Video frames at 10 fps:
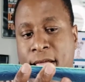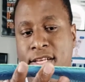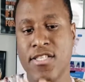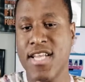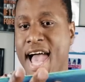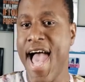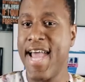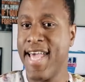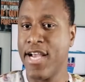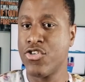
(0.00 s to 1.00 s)
doesn't
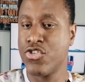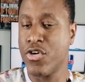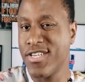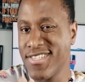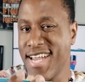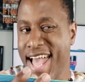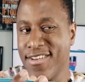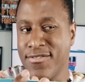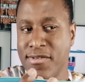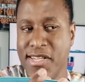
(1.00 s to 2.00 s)

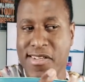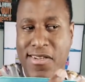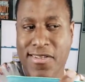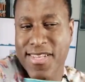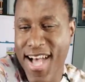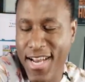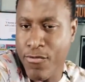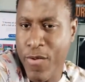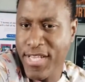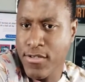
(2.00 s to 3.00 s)
add a lot
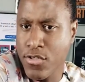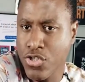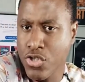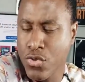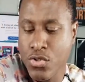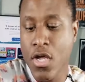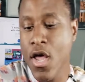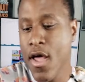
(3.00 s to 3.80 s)
of weight to the shoes,